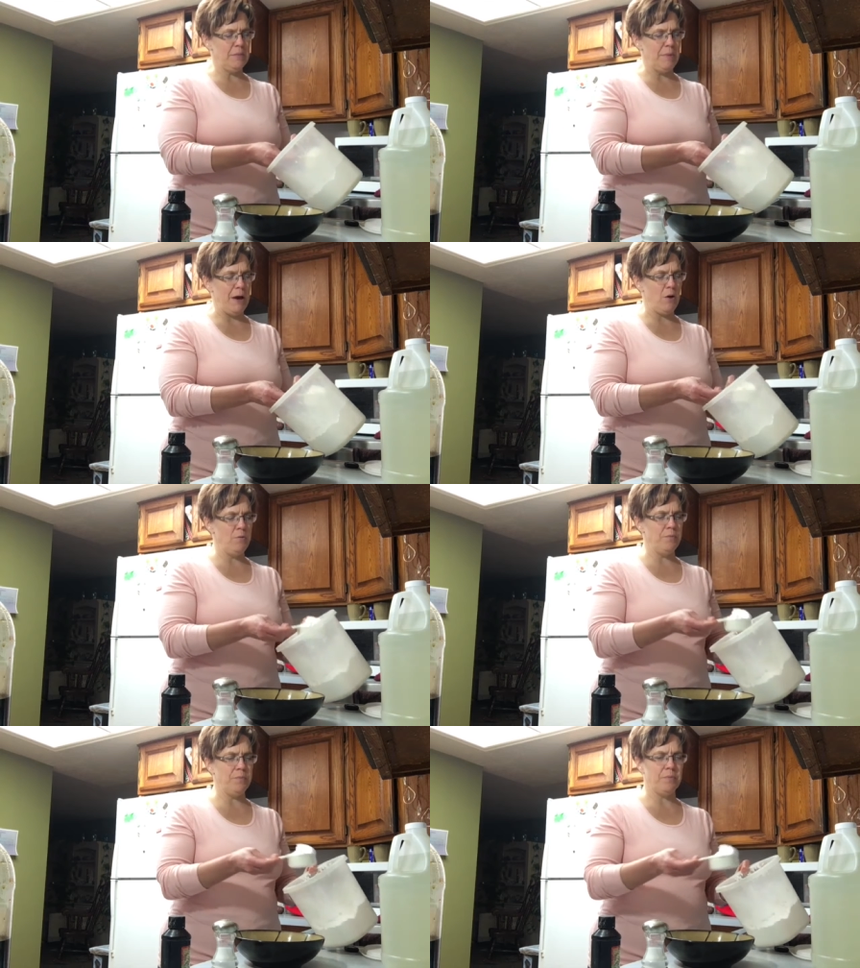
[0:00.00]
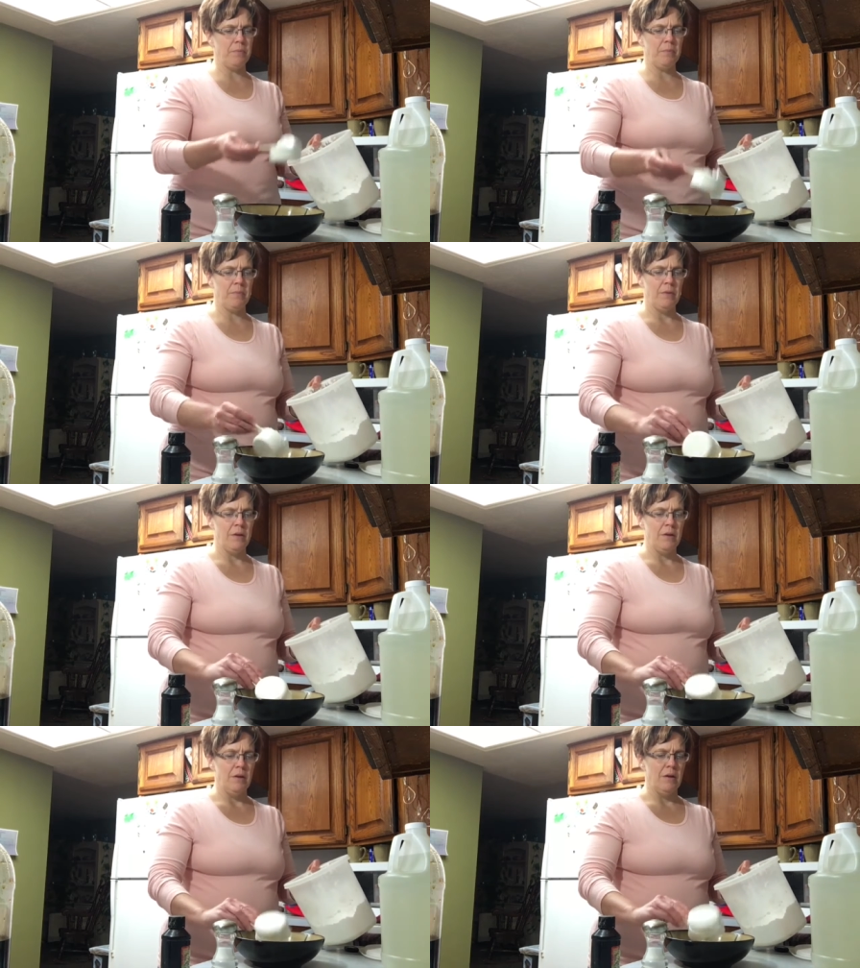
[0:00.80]
about
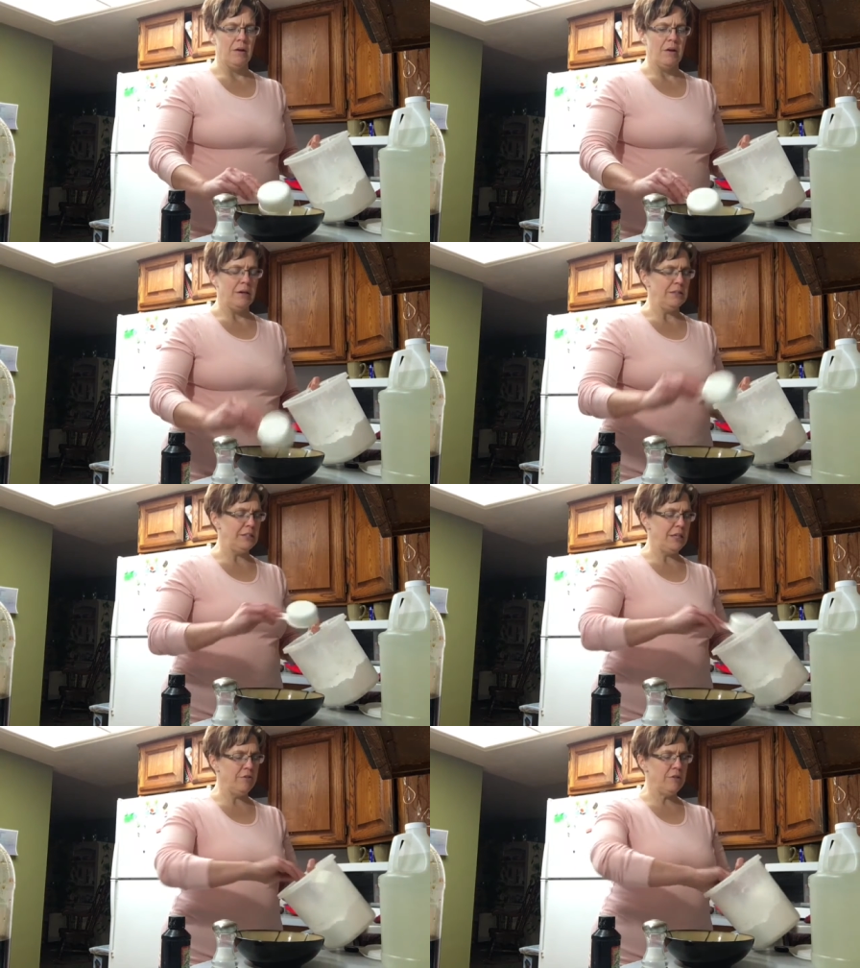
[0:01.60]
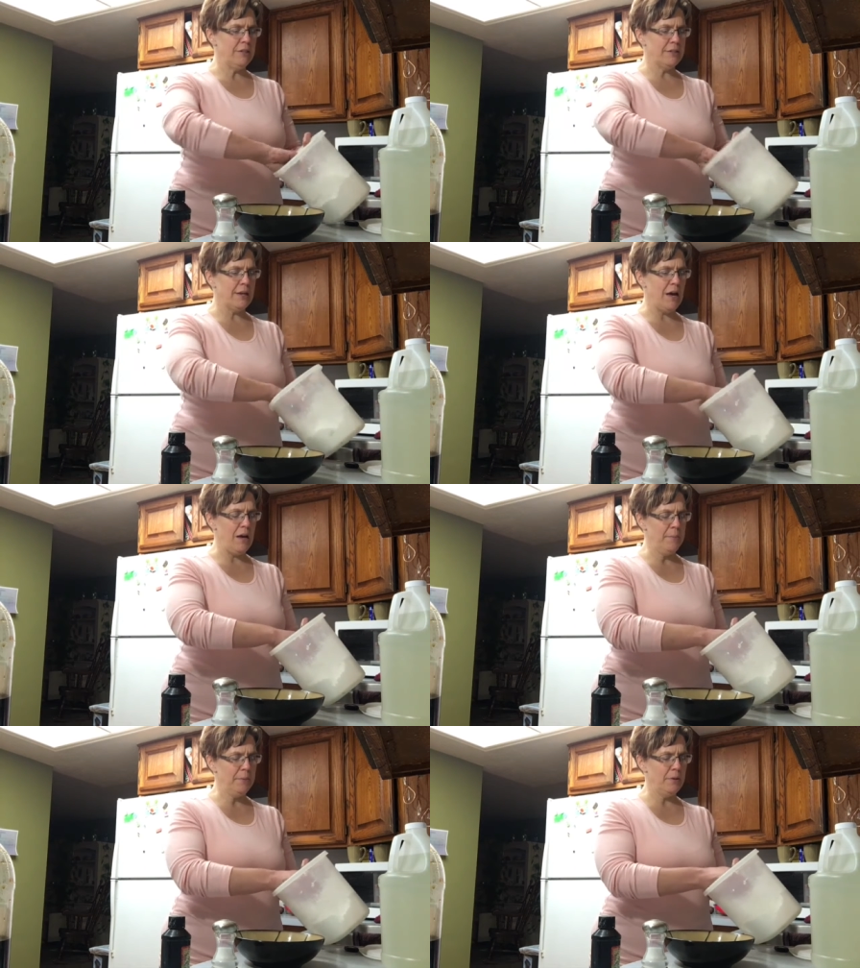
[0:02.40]
a generous
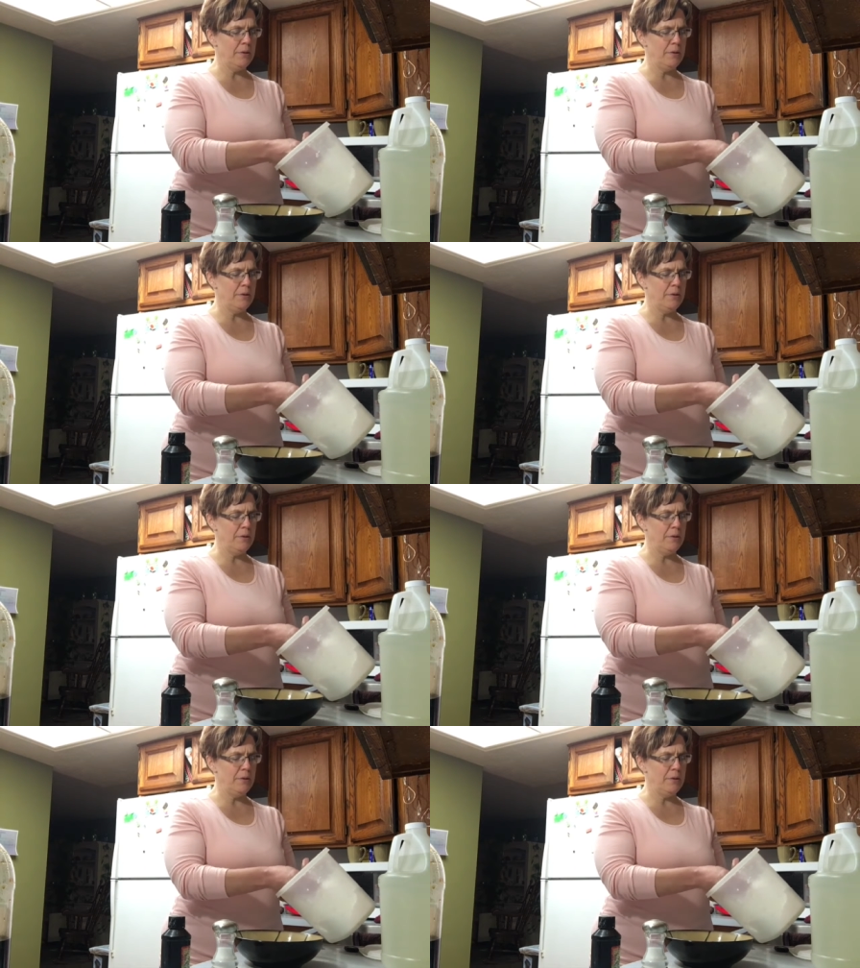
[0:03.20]
cup